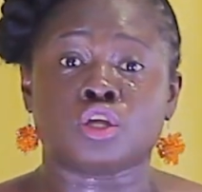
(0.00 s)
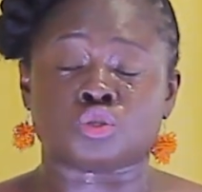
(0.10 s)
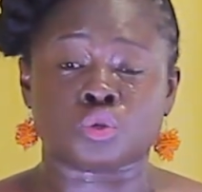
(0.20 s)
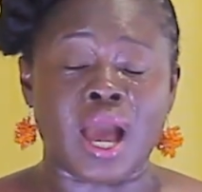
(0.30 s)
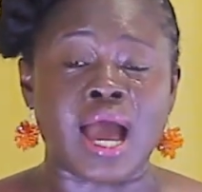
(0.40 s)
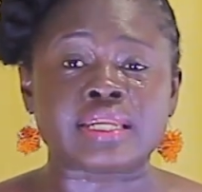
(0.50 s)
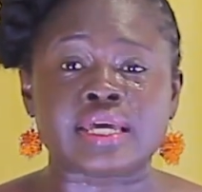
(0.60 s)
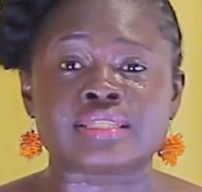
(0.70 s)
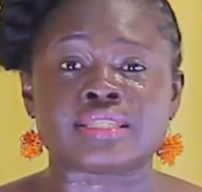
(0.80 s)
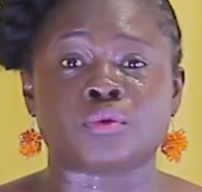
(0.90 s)
to
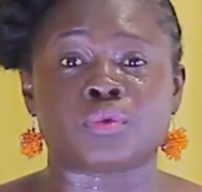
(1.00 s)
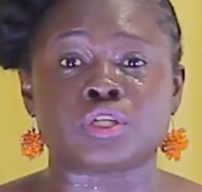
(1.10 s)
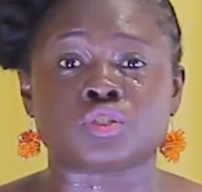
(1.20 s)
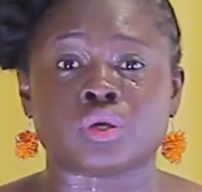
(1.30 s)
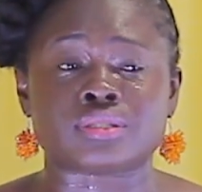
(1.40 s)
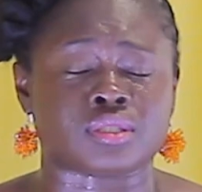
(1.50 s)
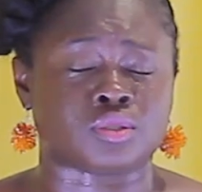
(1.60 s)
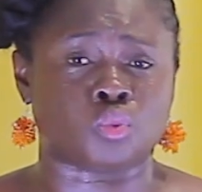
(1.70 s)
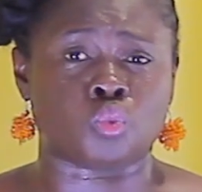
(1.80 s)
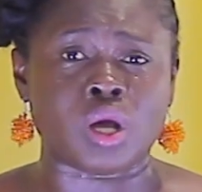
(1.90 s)
harness the resources,
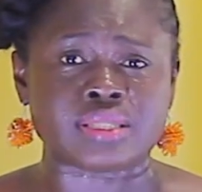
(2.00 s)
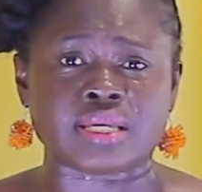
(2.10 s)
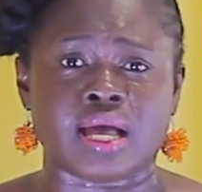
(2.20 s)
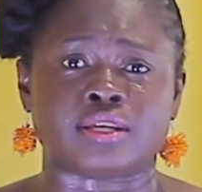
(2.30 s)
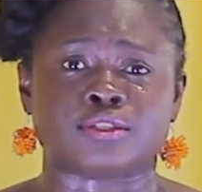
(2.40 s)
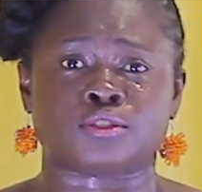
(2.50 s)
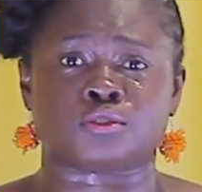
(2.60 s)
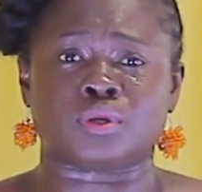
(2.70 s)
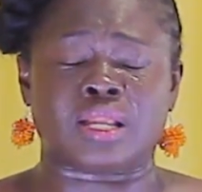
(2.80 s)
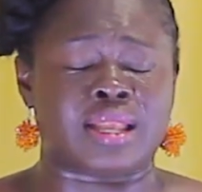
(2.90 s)
water,
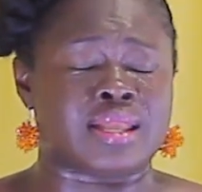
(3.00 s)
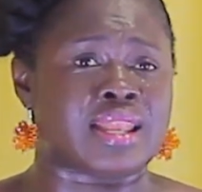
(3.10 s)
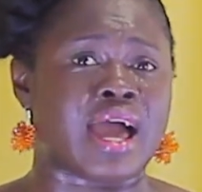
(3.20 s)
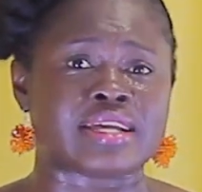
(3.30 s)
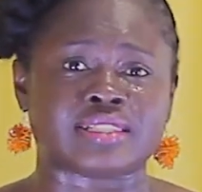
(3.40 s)
solar, light,